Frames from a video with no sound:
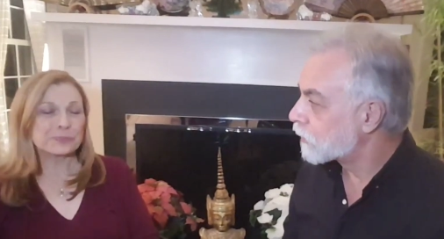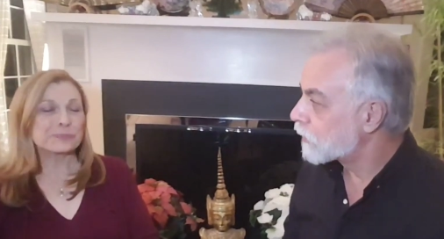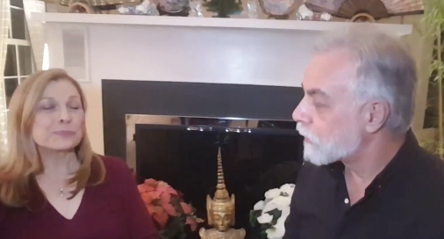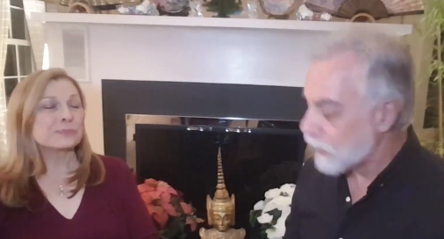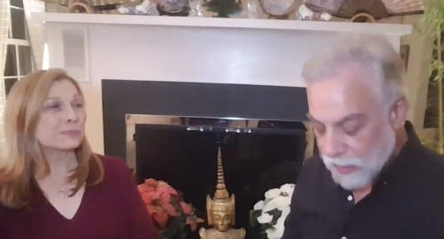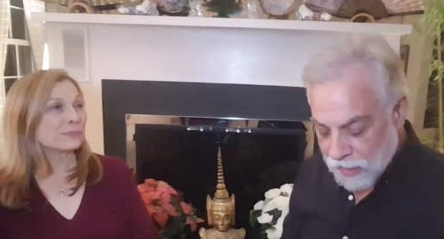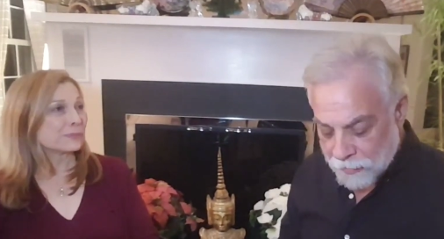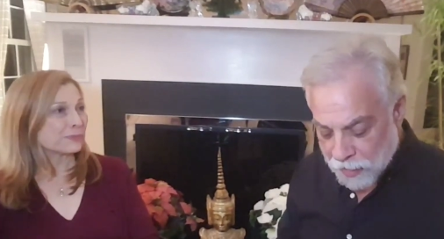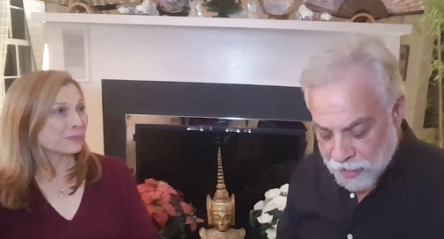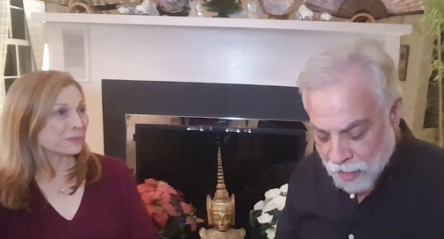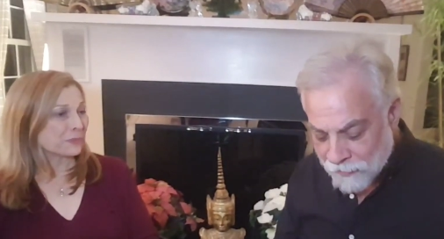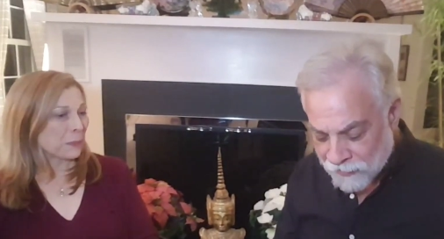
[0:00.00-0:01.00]
Speaker 1: Mm-hmm.
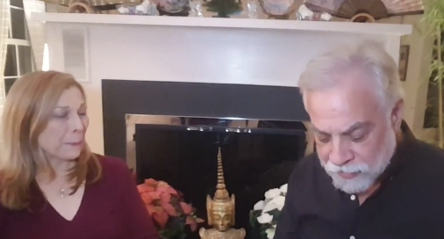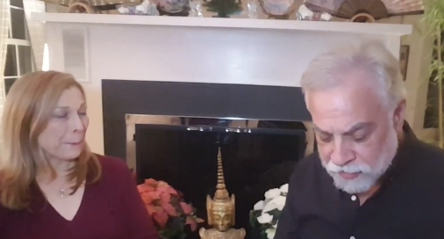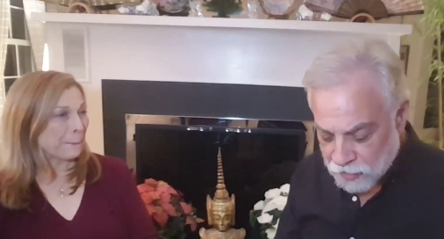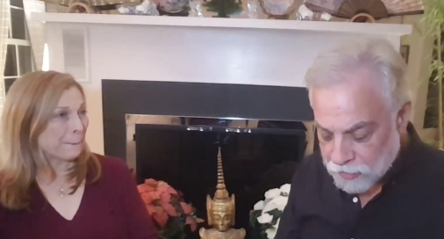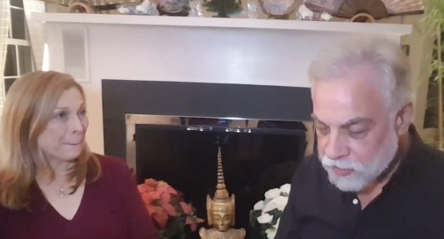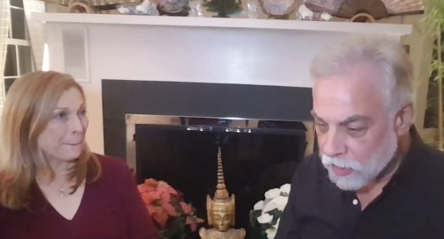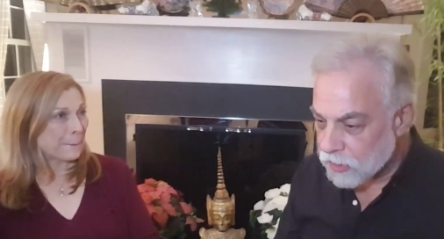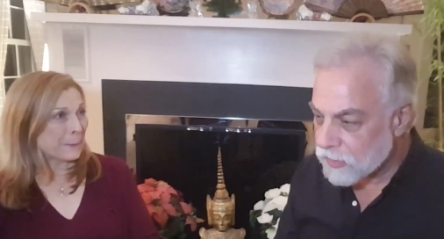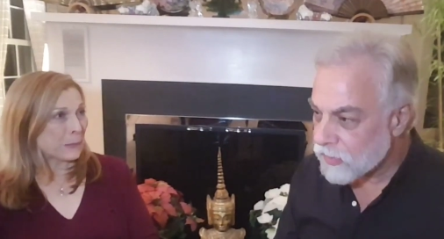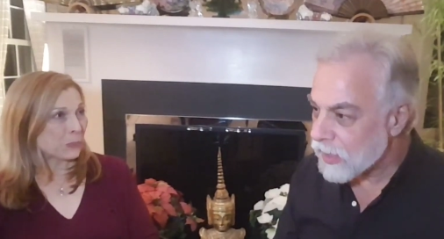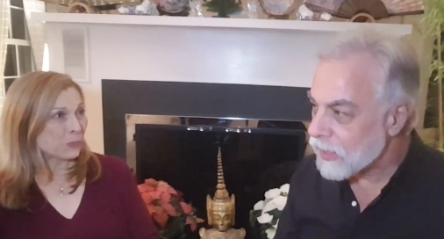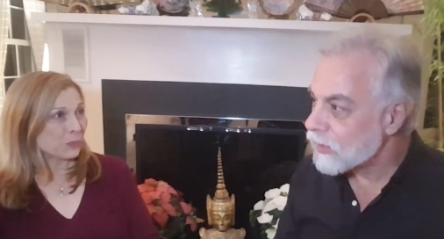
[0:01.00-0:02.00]
But comfort zones are
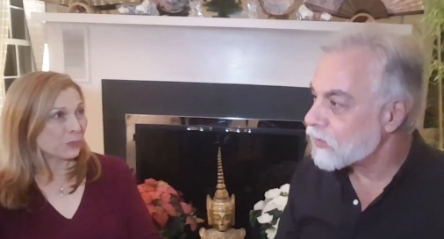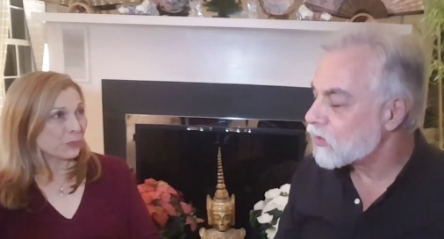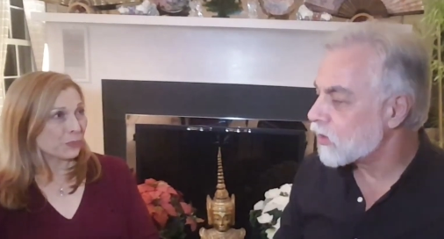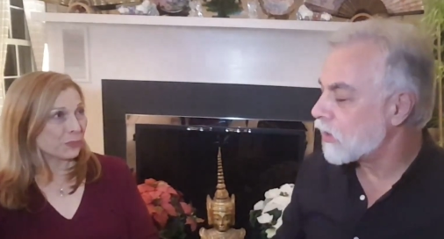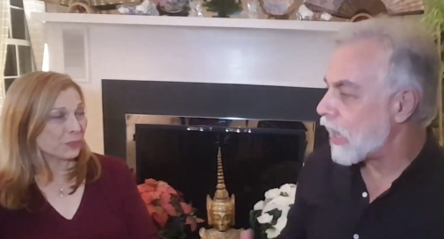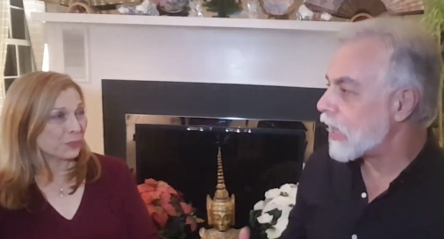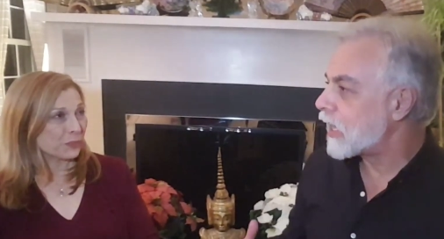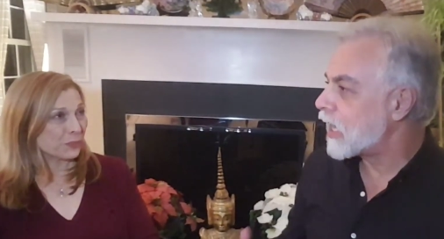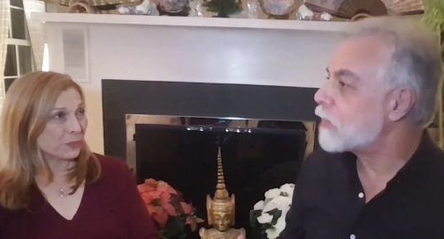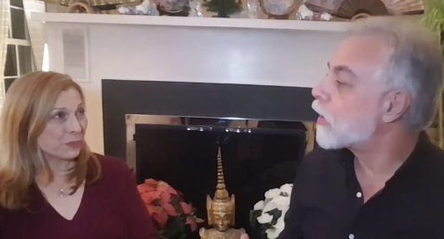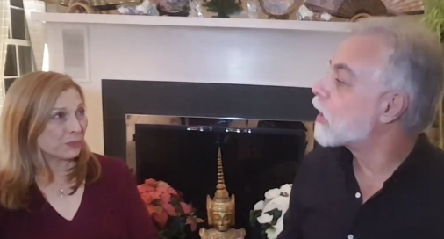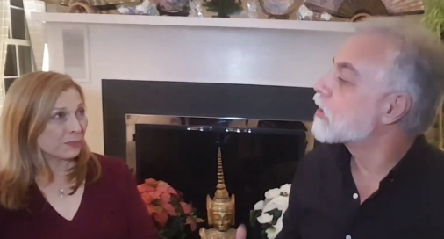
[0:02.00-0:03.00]
things that
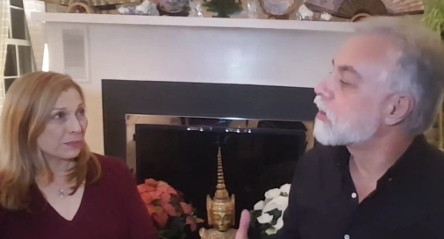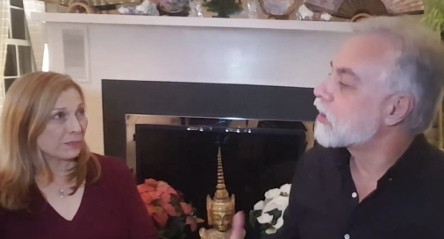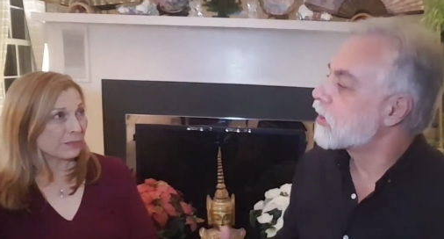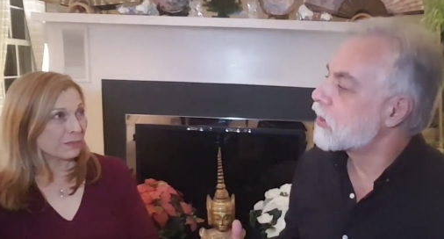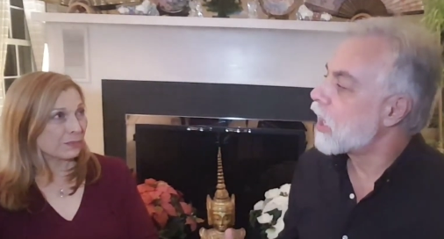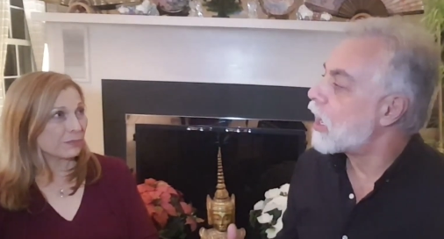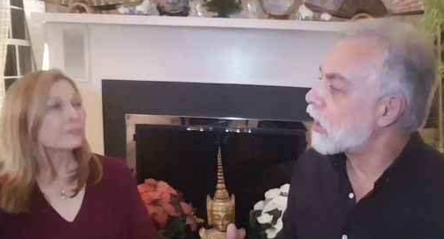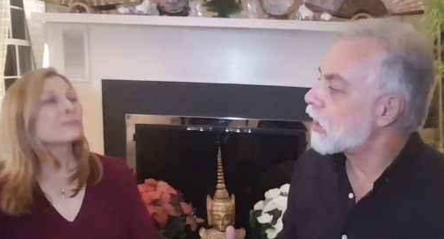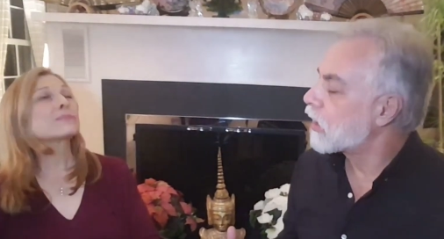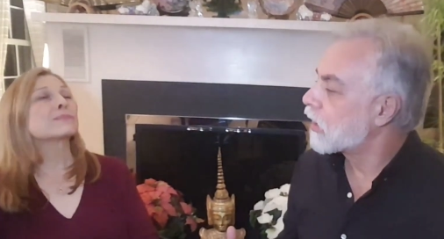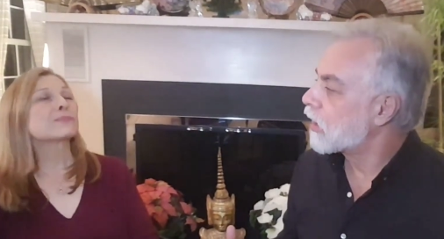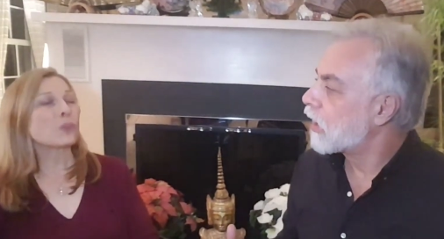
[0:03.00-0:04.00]
keep us
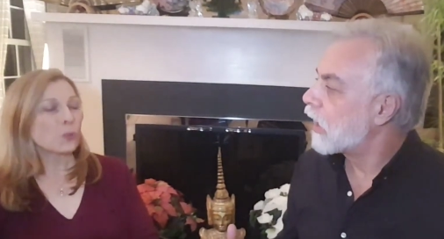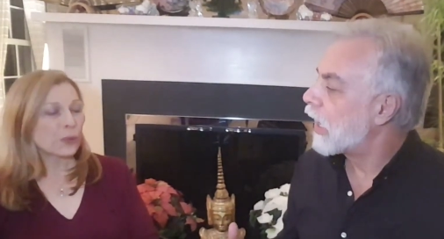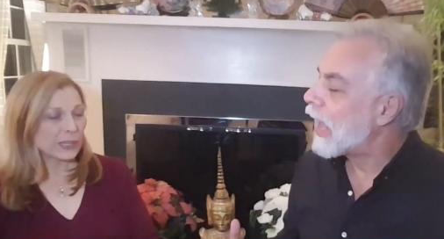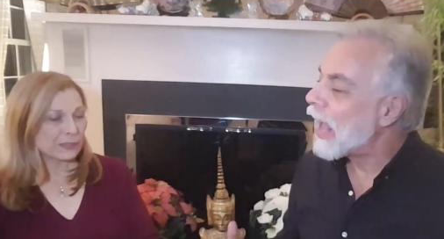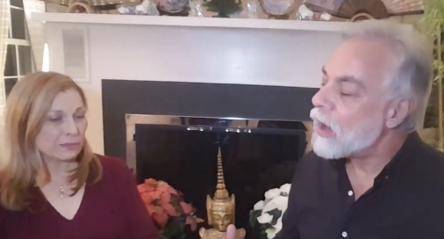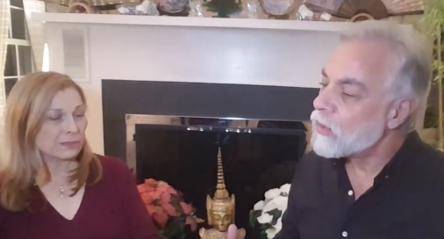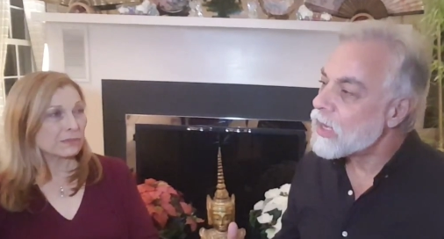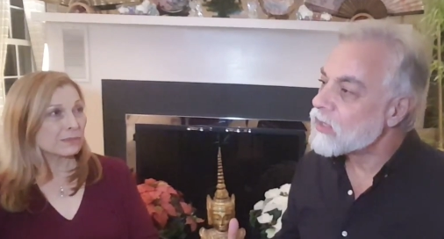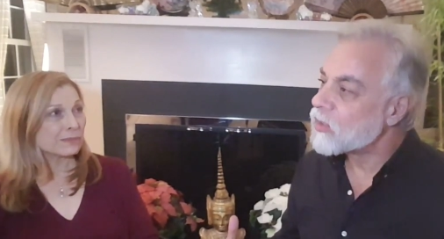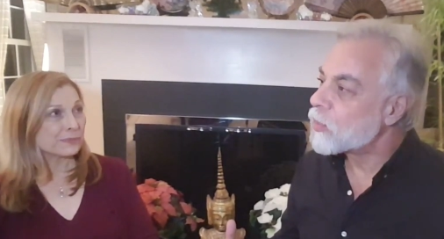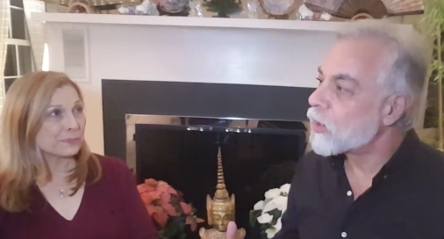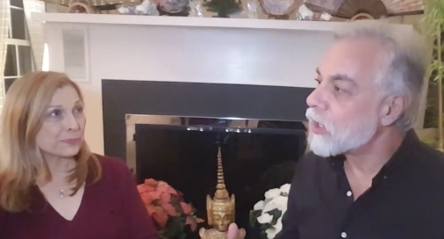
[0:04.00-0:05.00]
stuck. Right. How
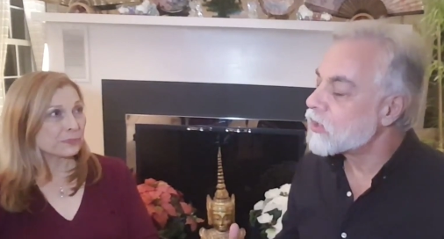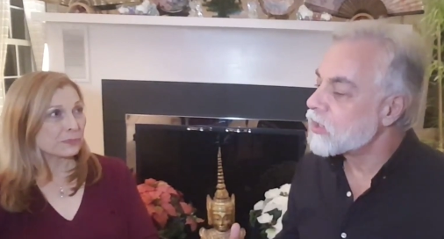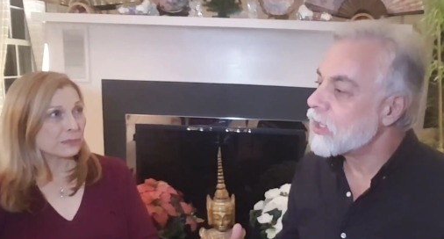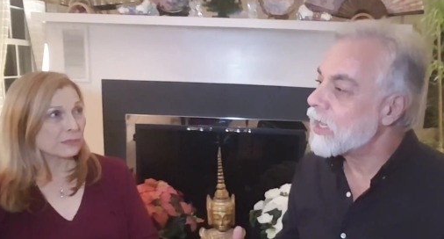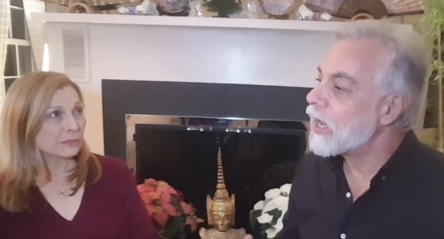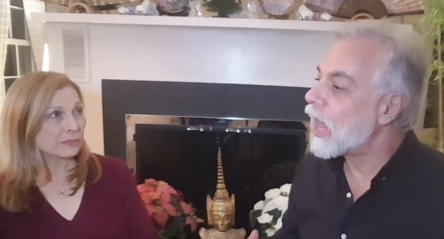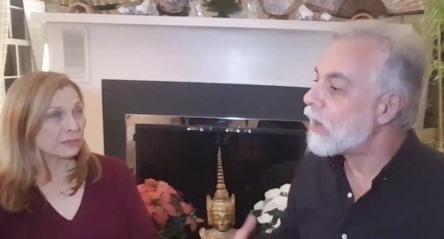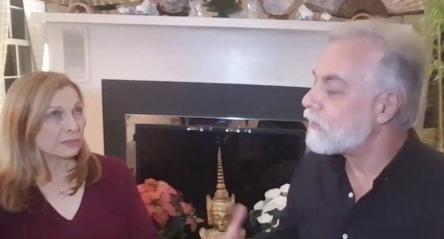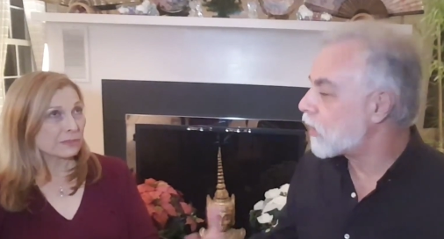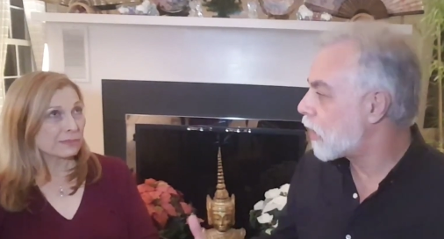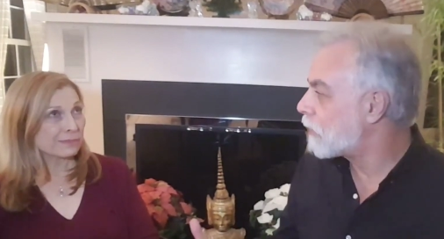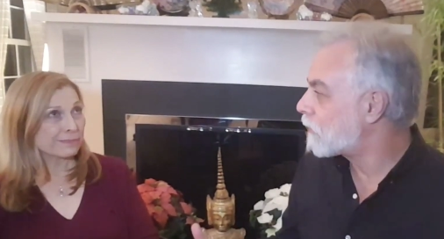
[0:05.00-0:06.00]
does a person get out
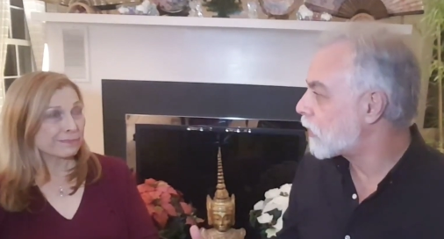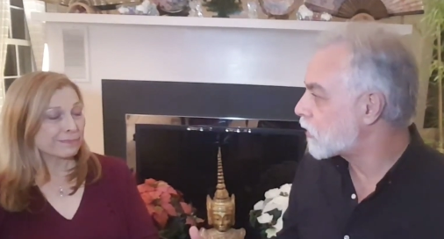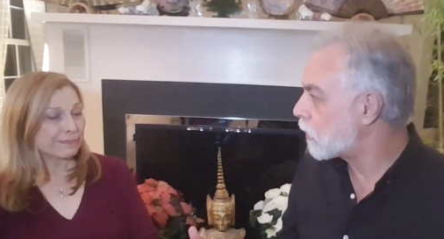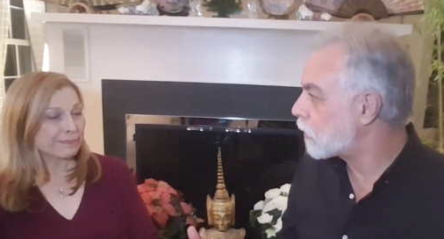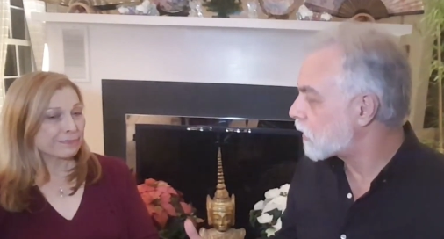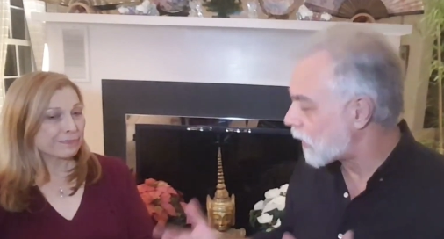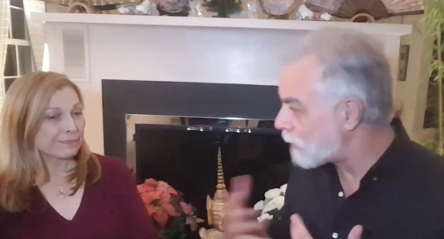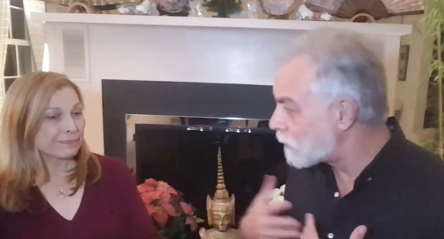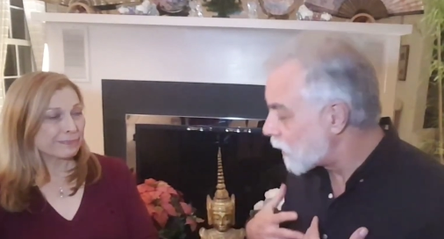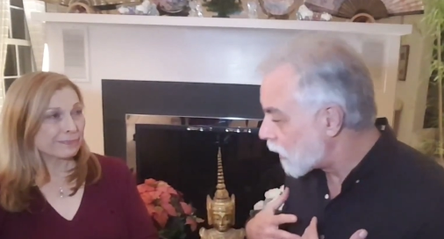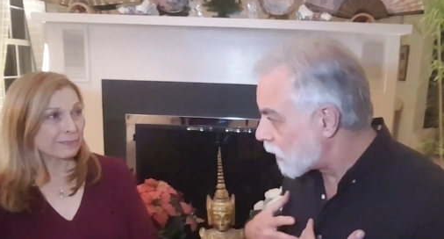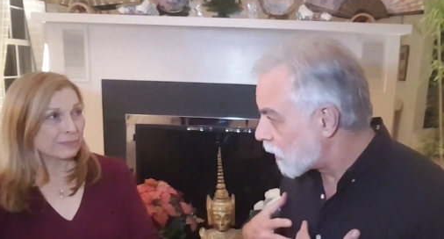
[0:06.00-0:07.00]
of a comfort zone? Because
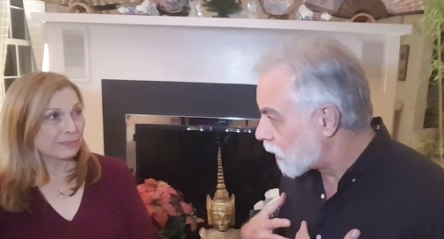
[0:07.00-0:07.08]
I'm